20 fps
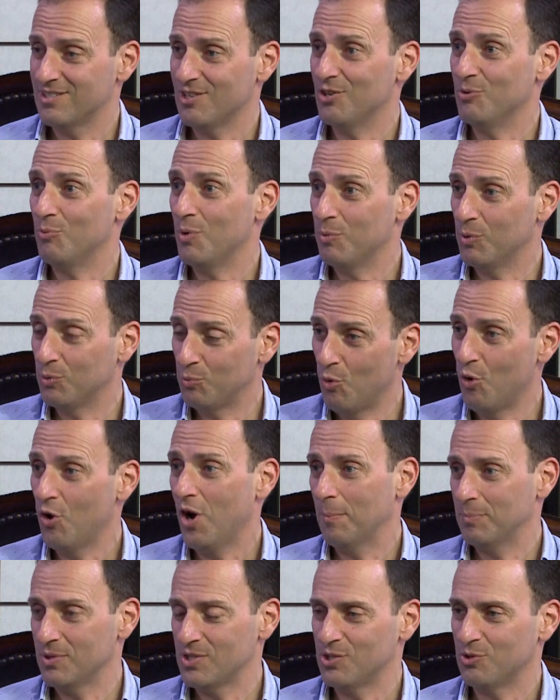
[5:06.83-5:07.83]
So we would
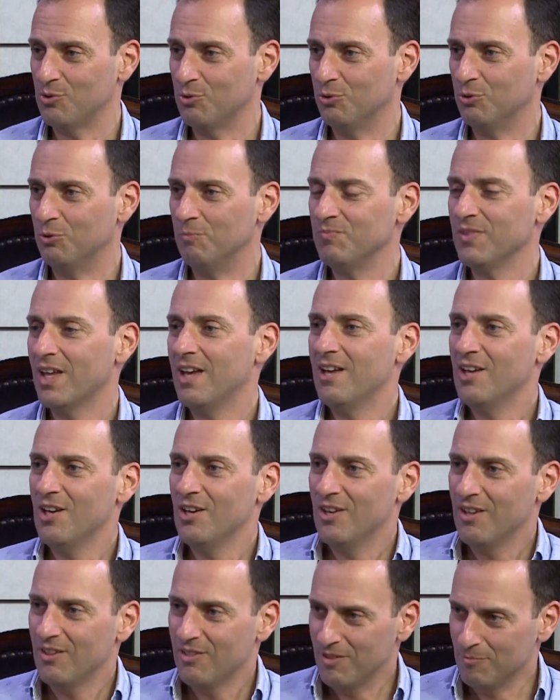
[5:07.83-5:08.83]
walk up to school,
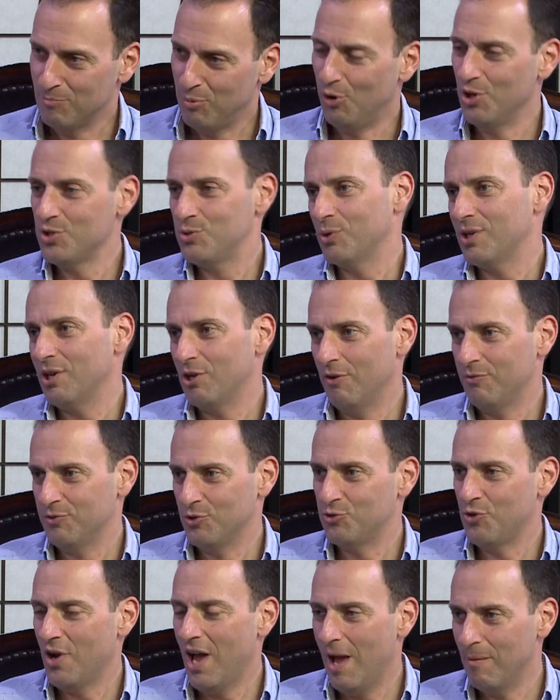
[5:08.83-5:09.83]
the boys would get off
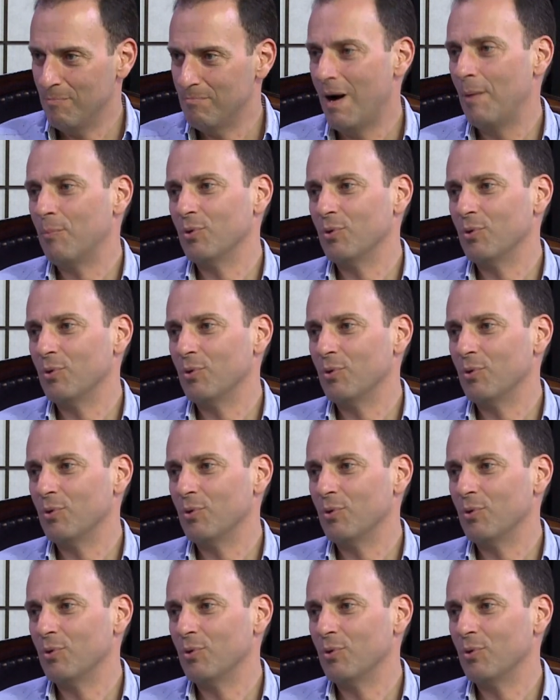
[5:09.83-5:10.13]
the tram,